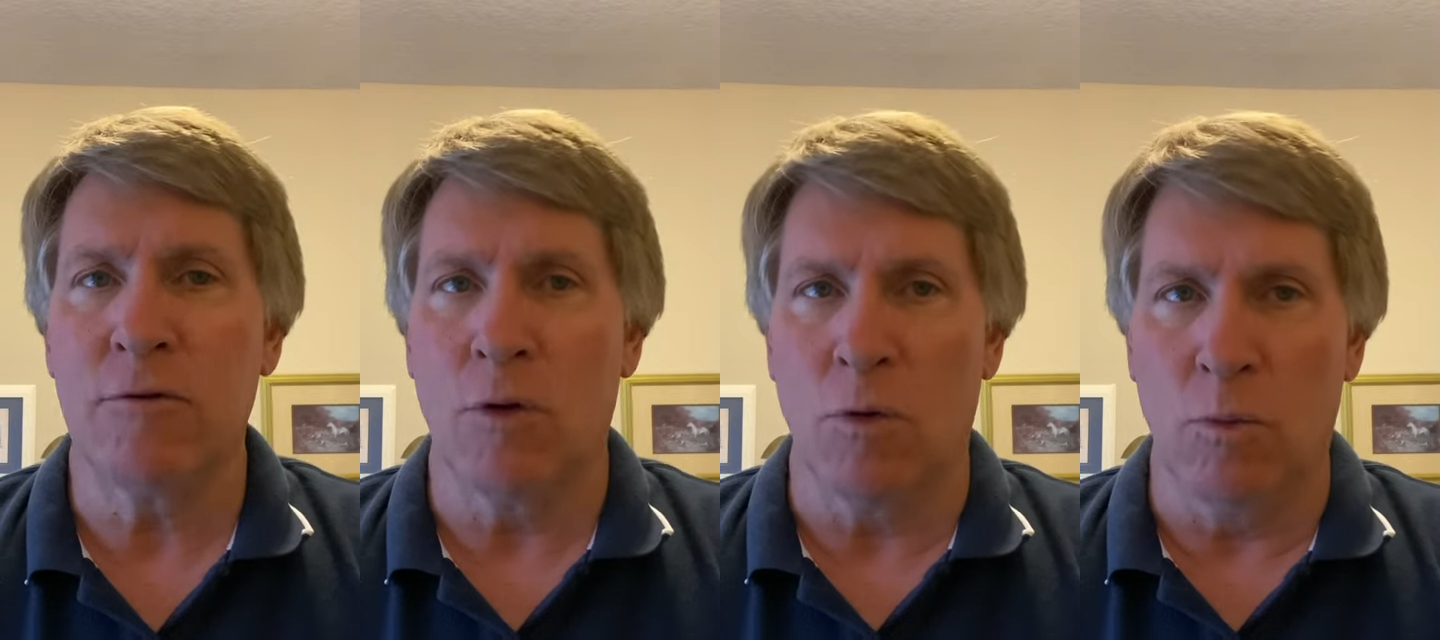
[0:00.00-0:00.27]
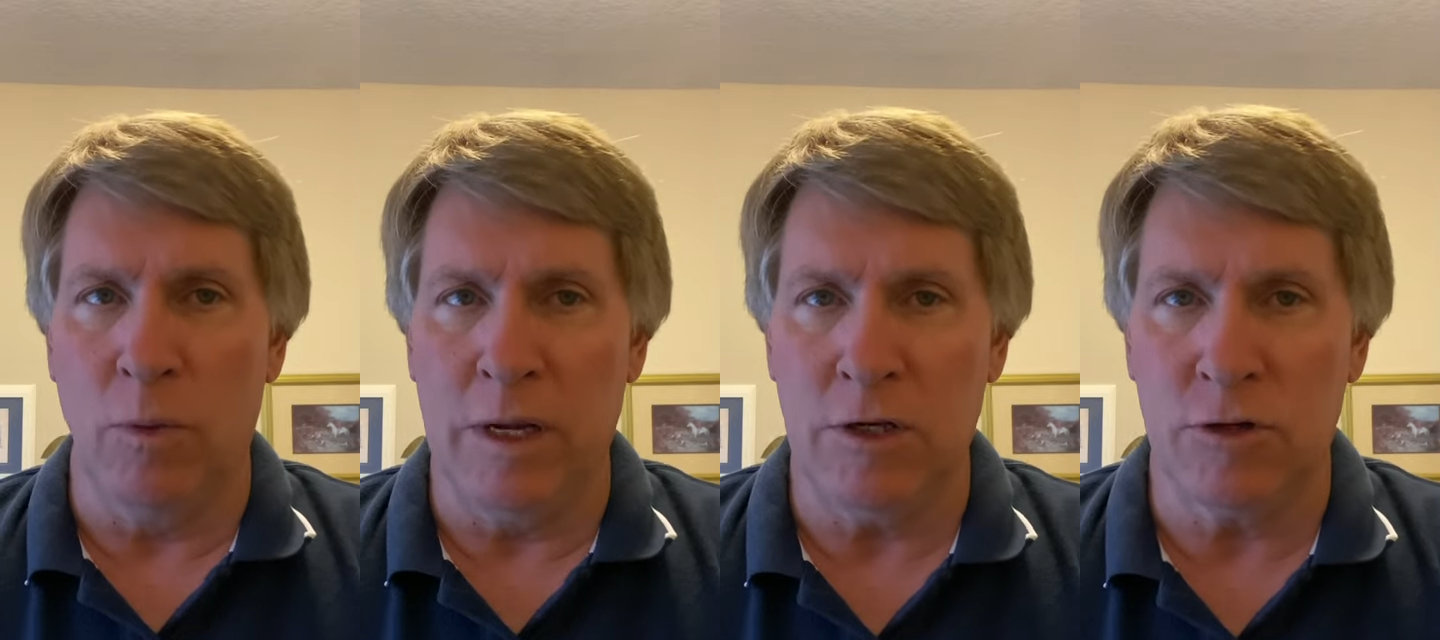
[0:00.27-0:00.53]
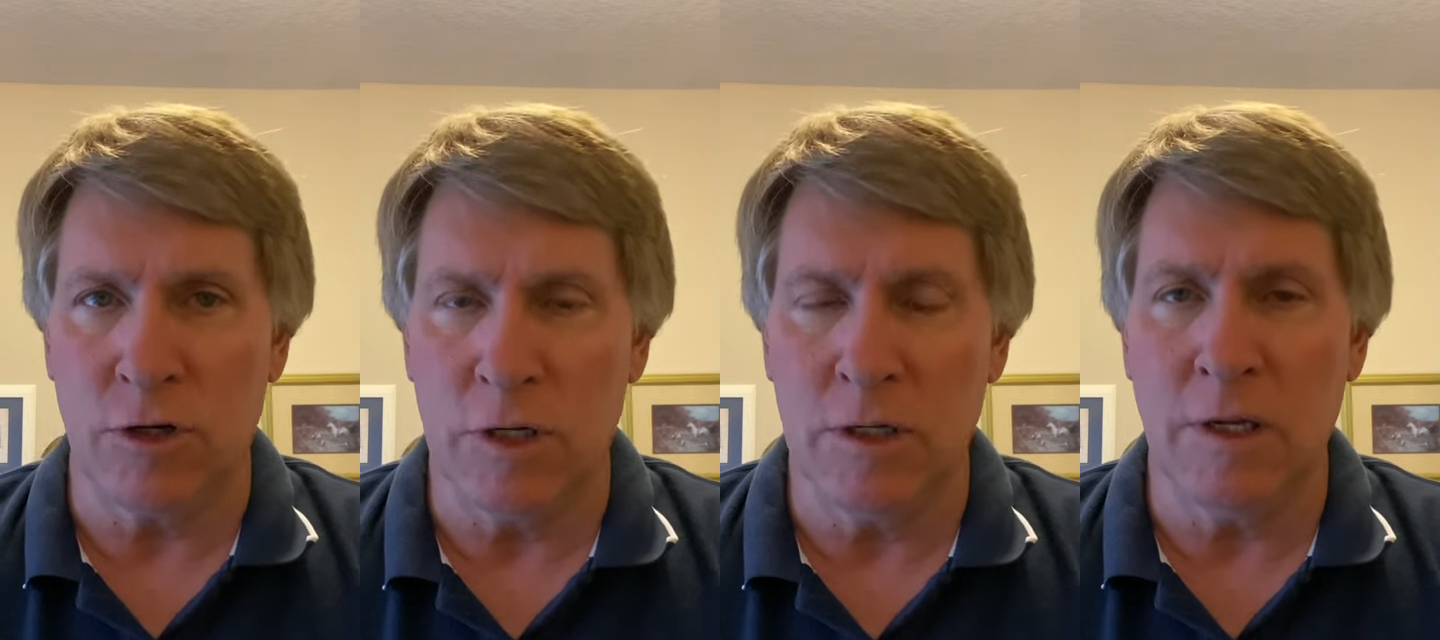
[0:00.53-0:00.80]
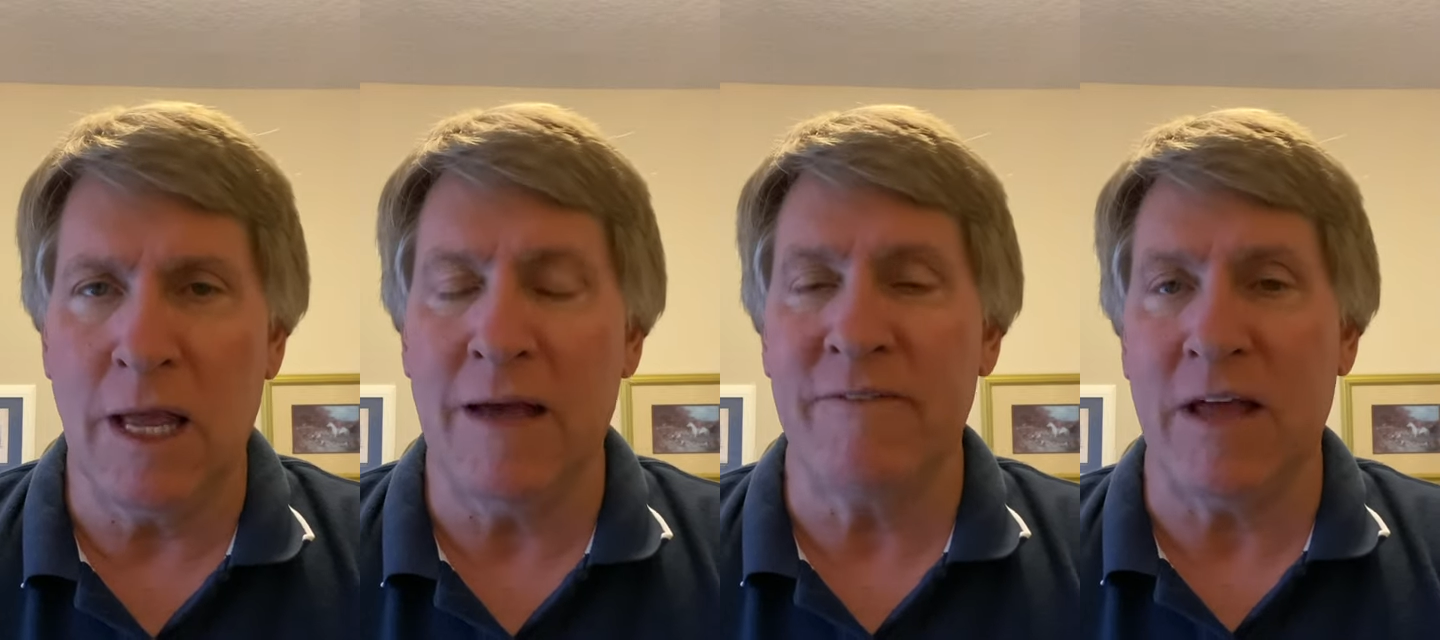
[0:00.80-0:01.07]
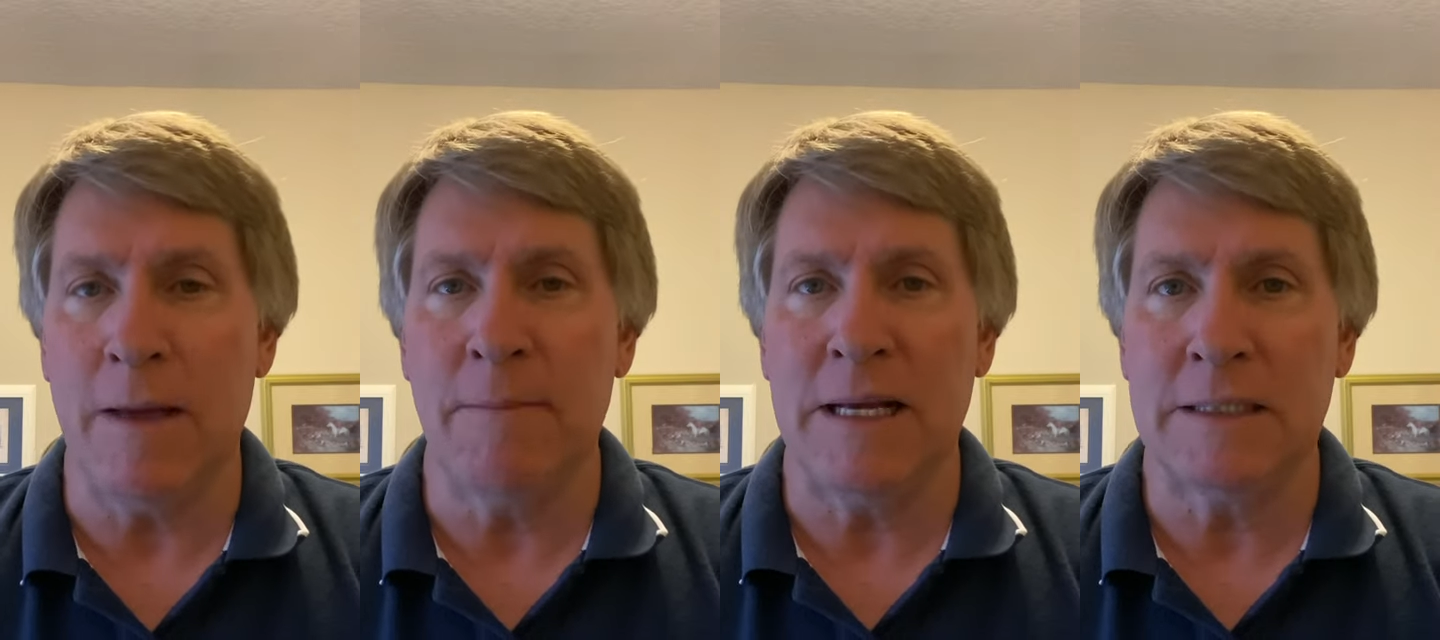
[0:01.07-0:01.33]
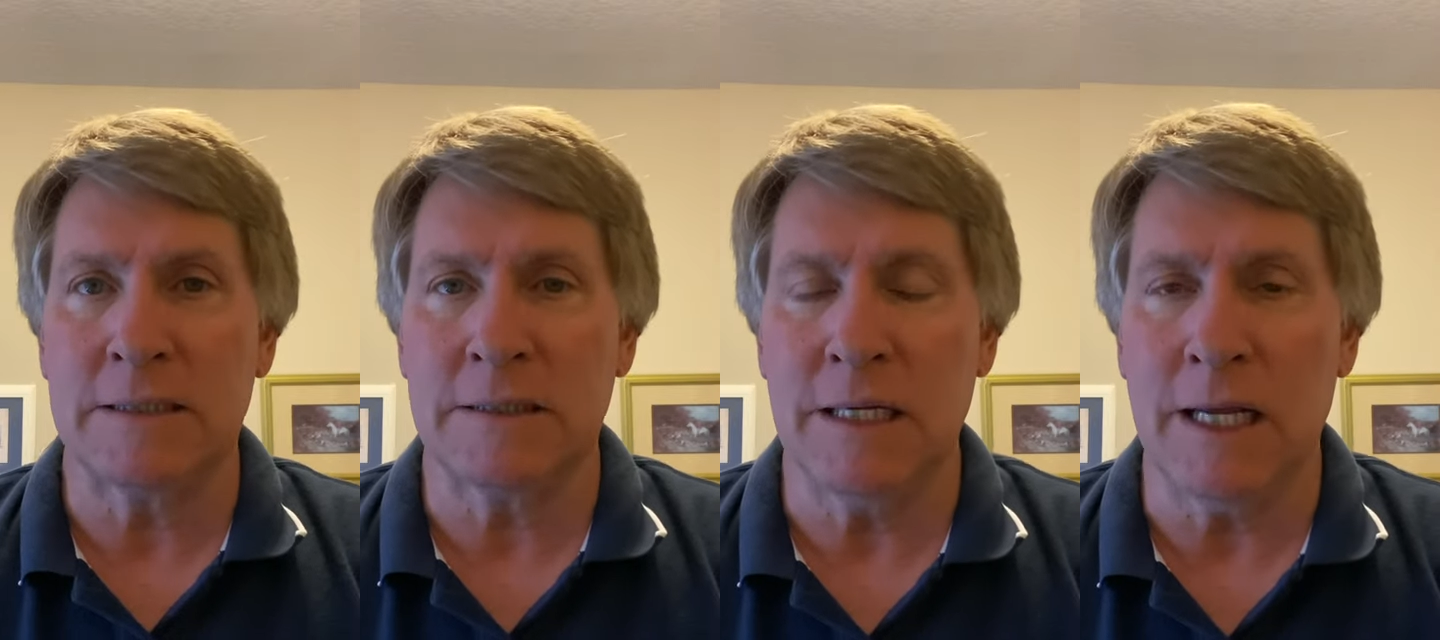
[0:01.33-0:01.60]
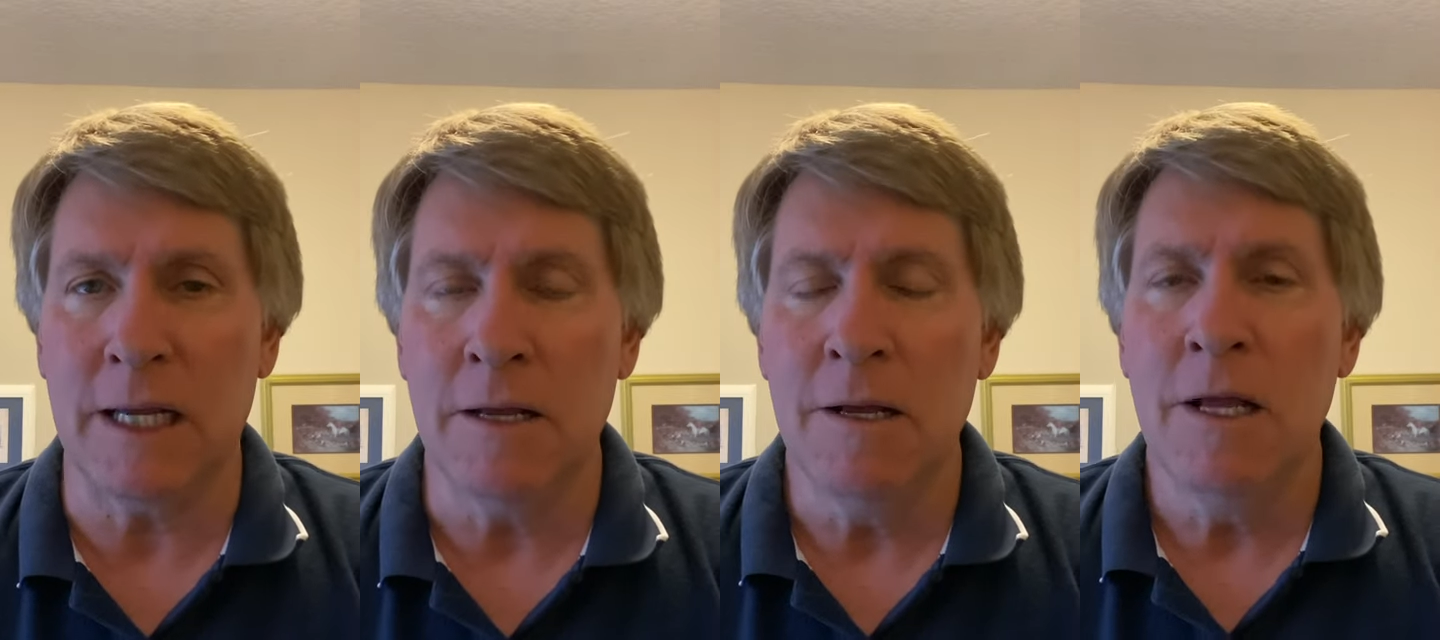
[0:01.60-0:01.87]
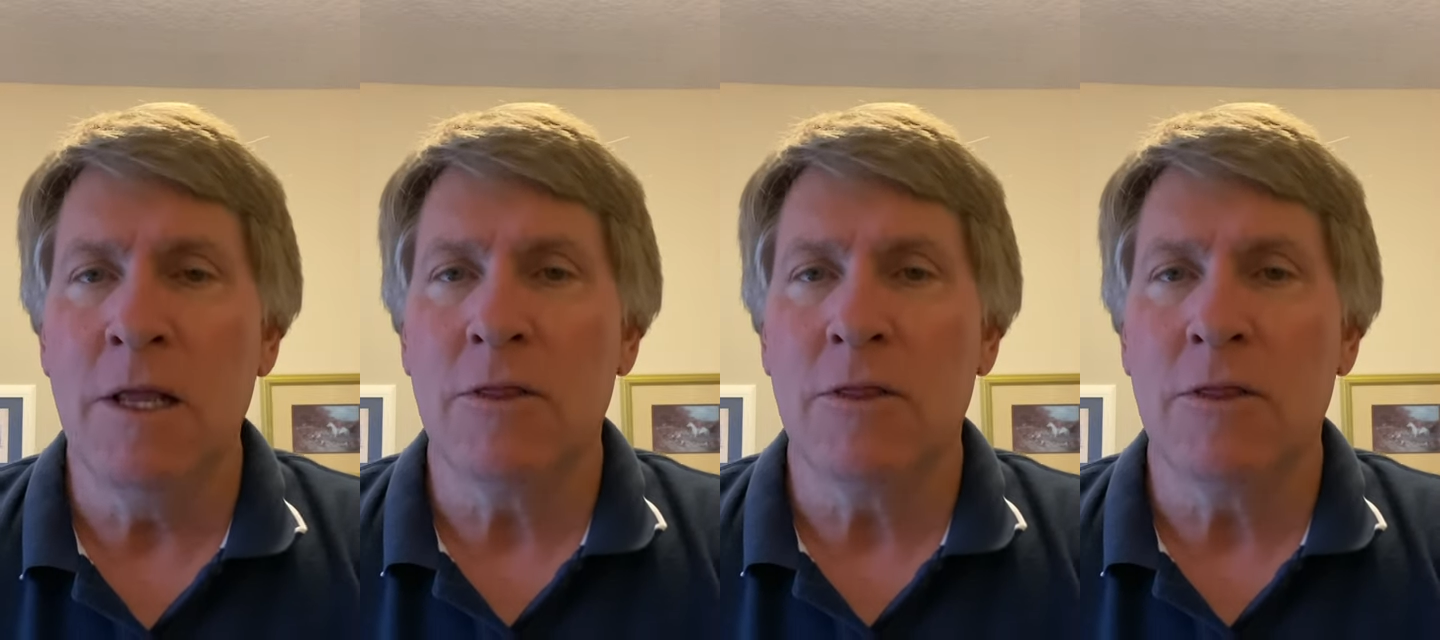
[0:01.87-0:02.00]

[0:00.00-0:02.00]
Norwegian, you have MSC.